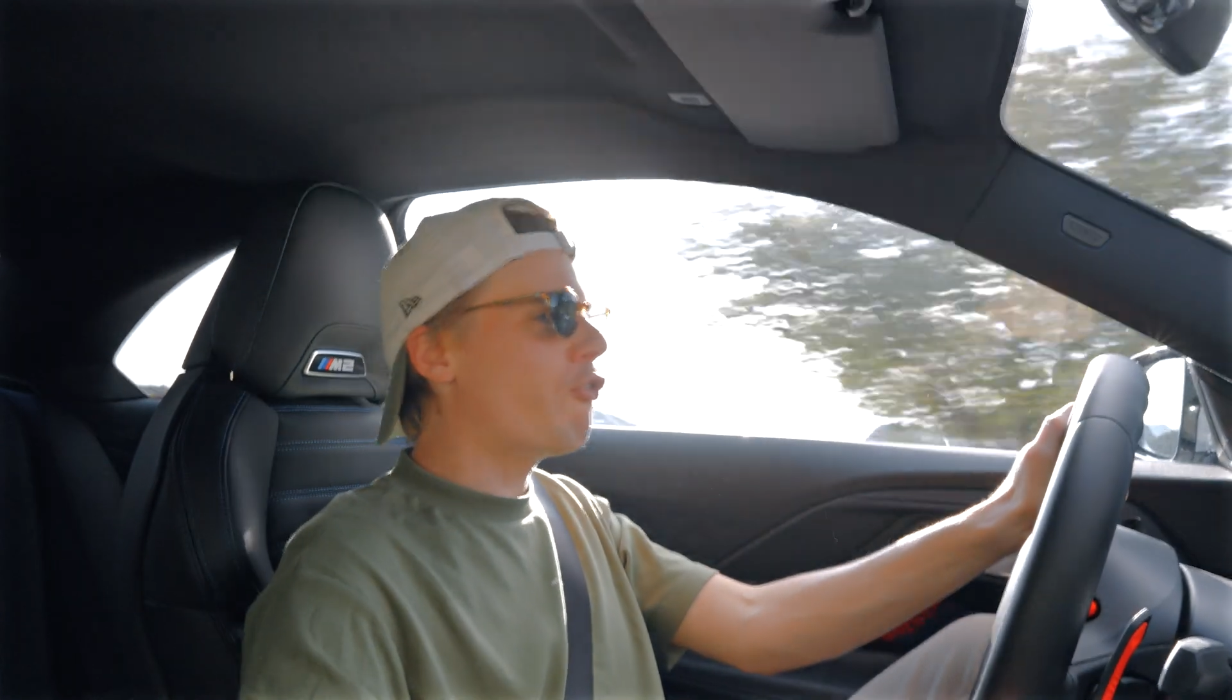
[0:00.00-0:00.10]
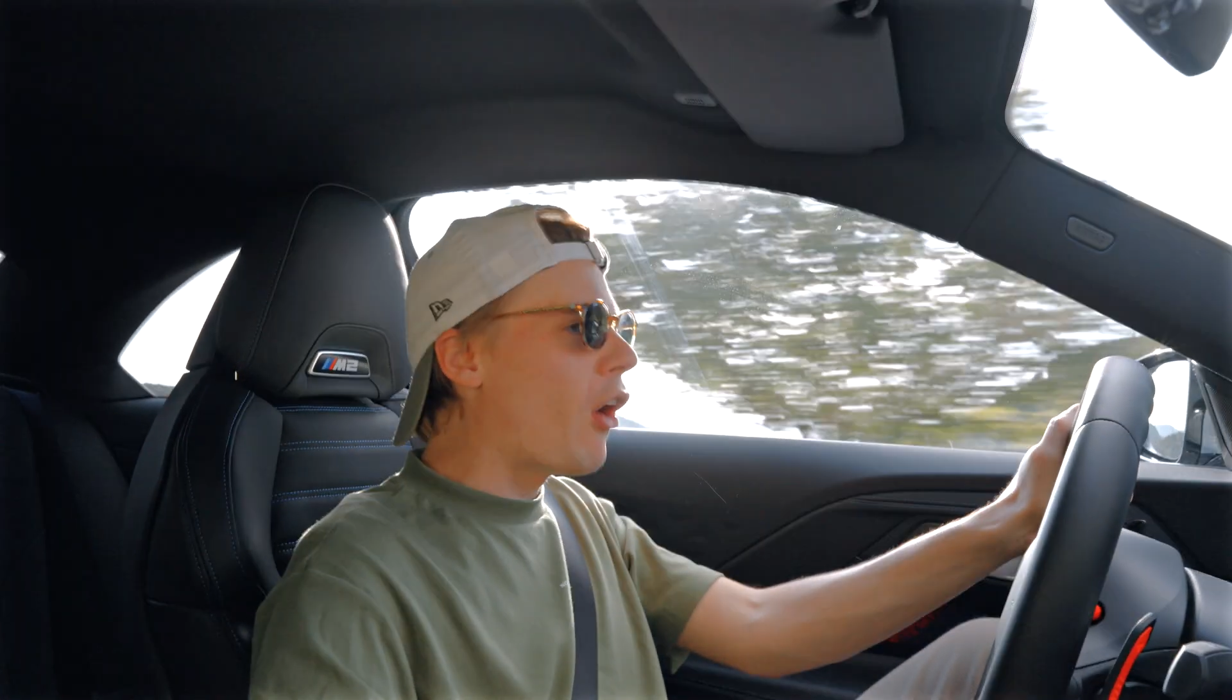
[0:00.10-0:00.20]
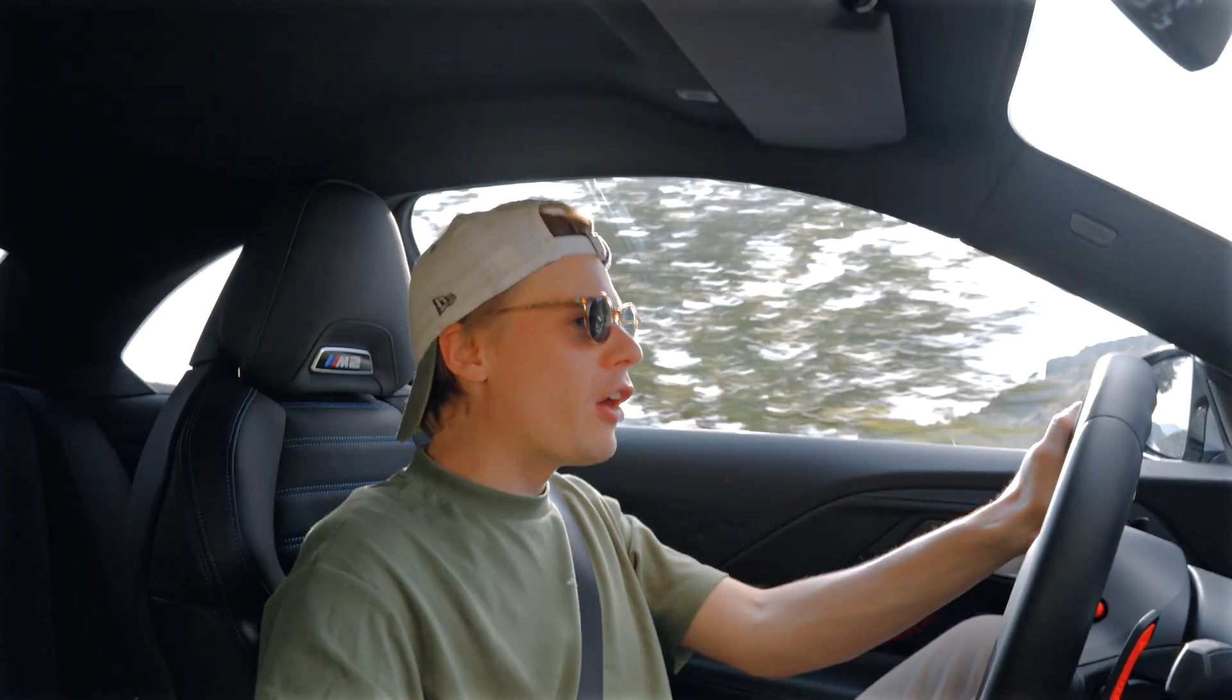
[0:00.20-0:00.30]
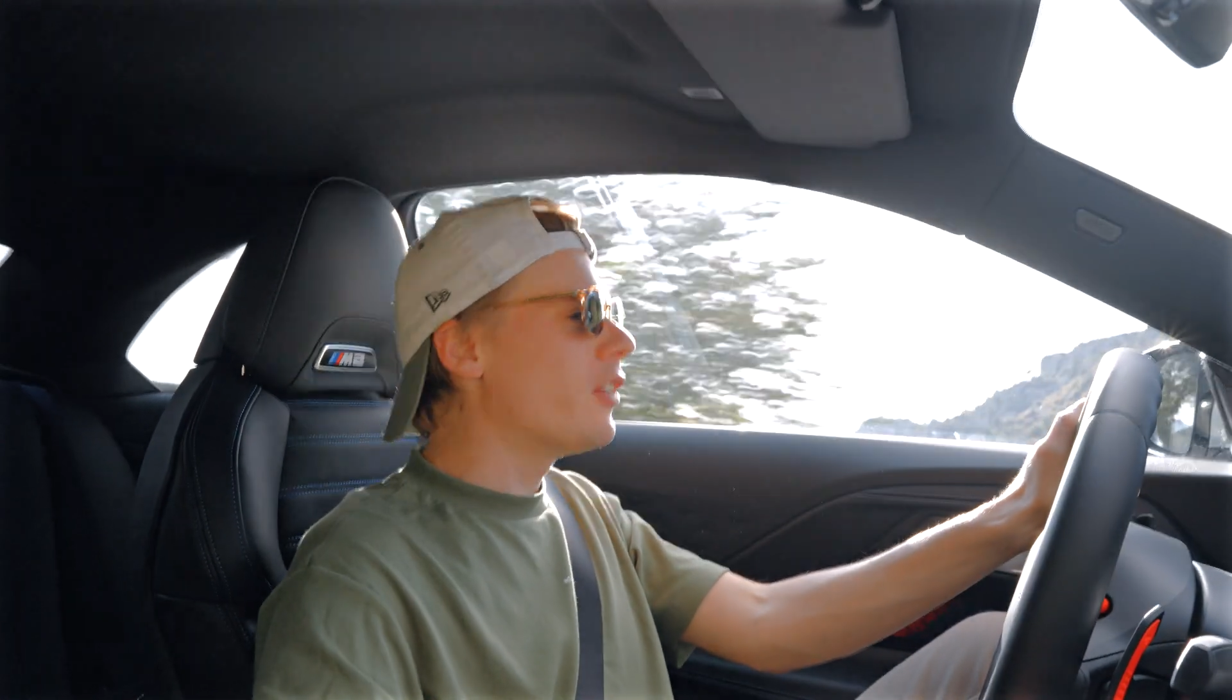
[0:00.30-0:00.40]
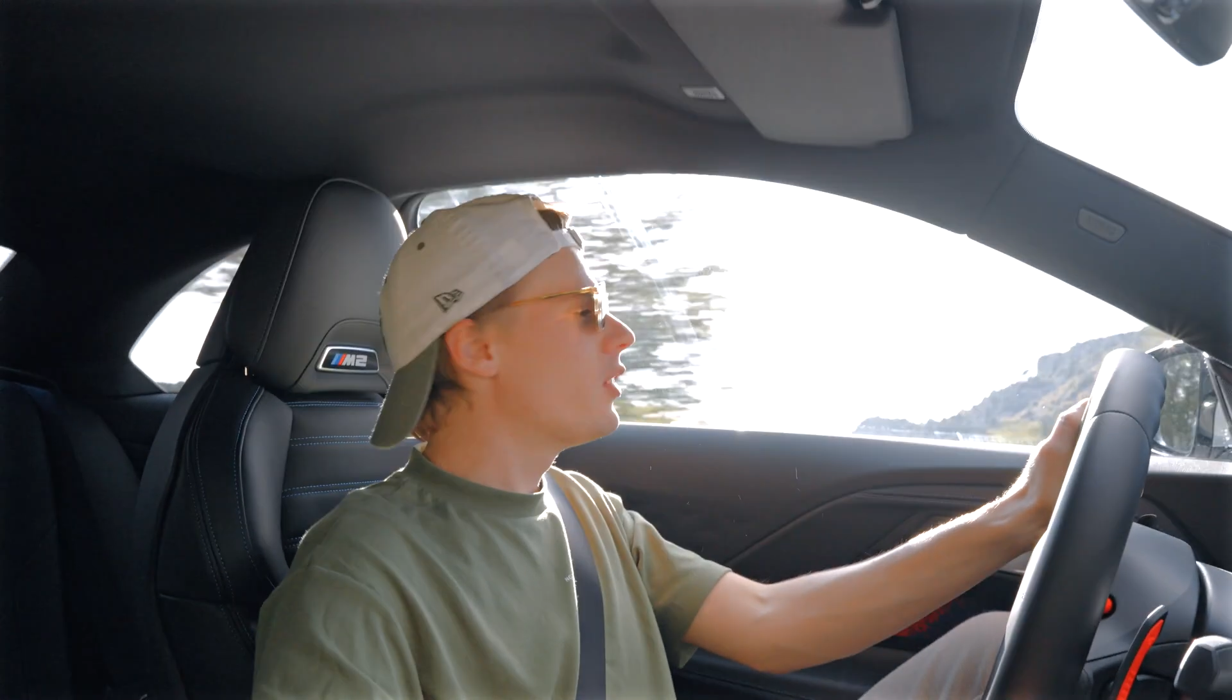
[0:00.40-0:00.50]

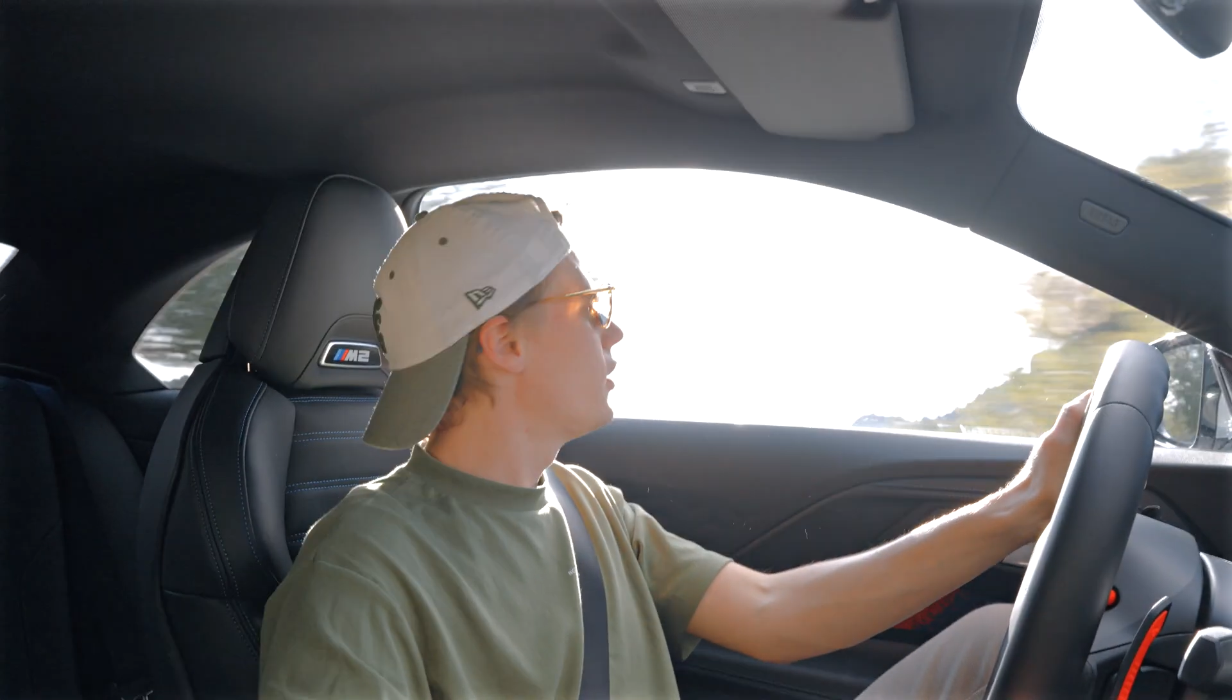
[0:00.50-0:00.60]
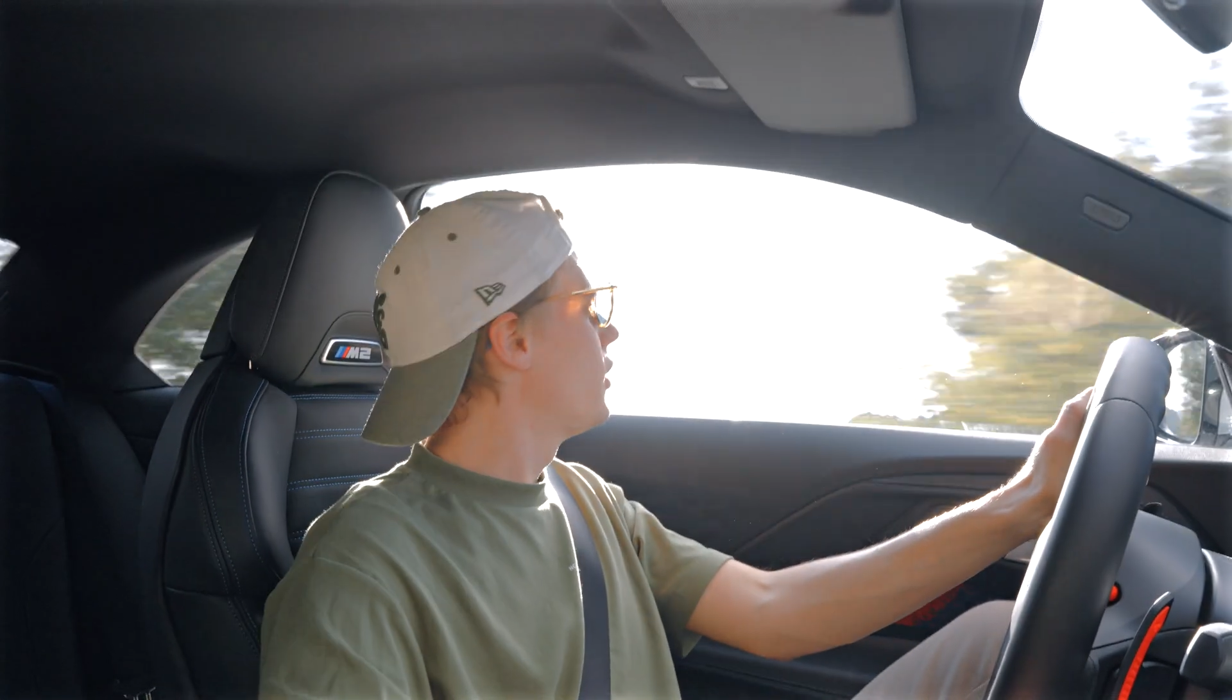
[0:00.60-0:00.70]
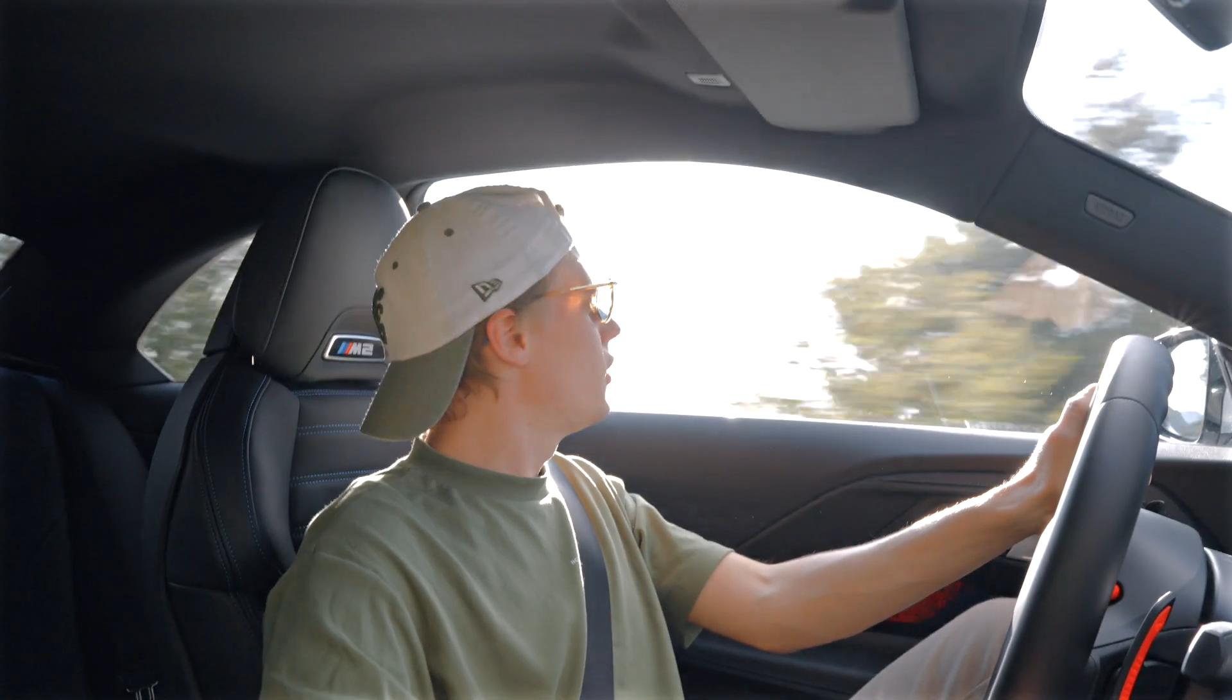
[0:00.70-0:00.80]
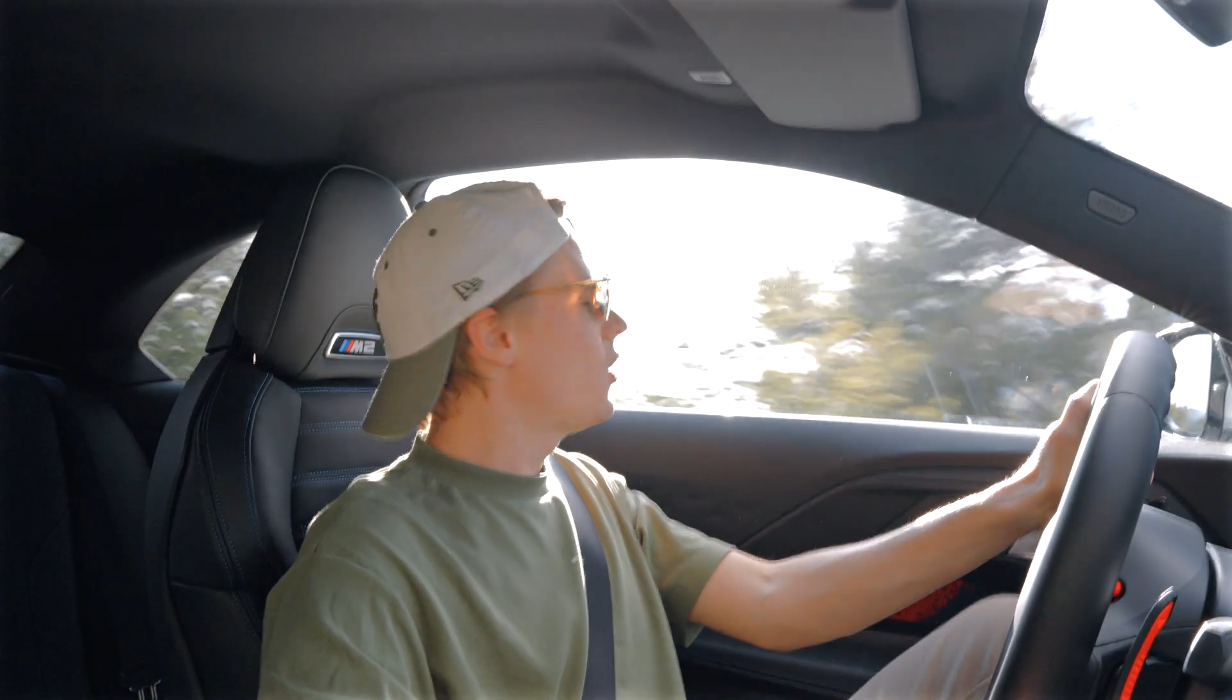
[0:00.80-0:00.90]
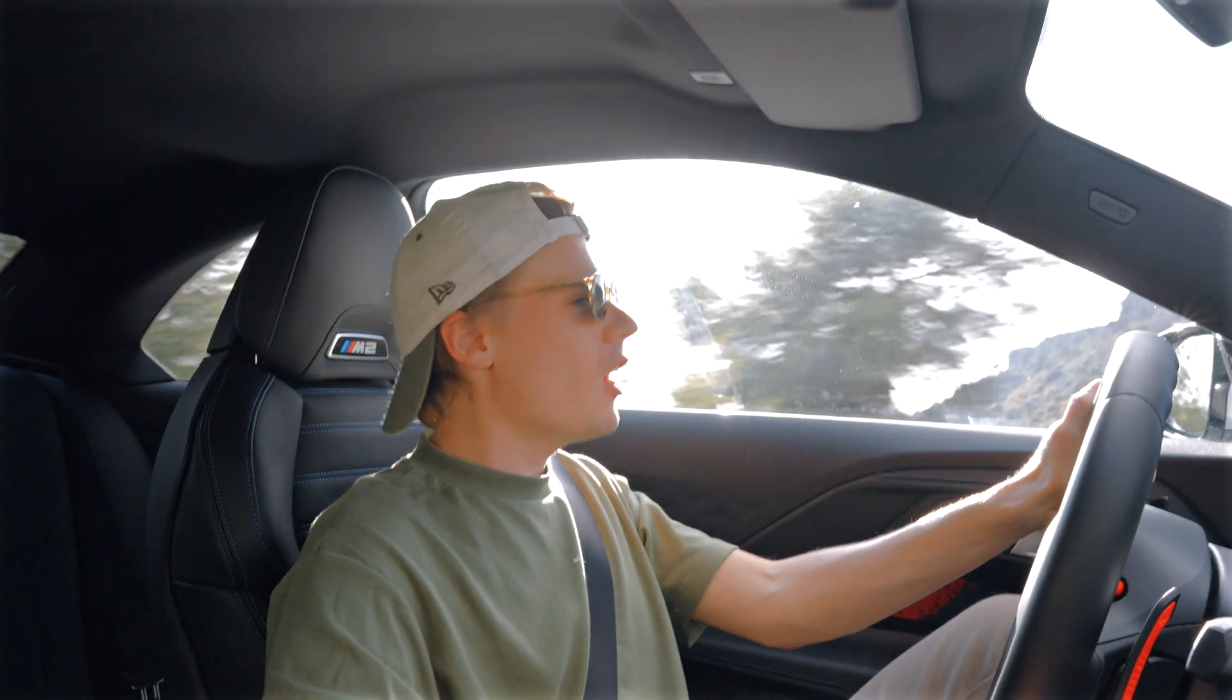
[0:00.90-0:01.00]

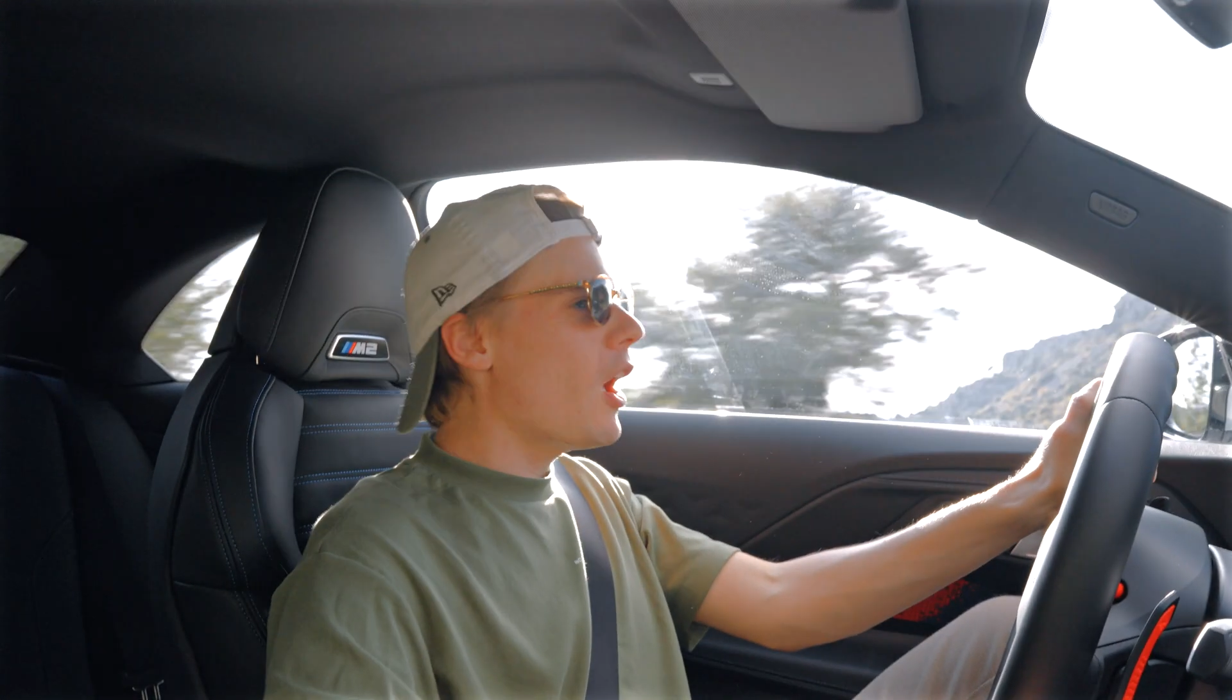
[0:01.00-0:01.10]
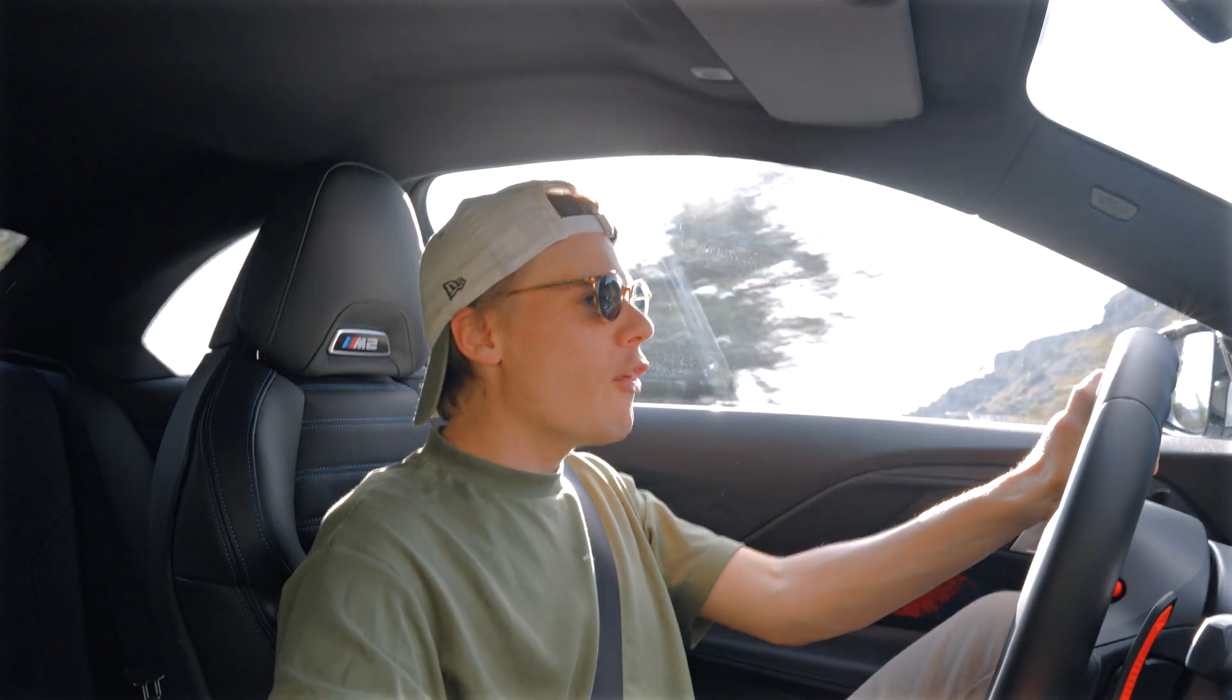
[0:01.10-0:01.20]
fun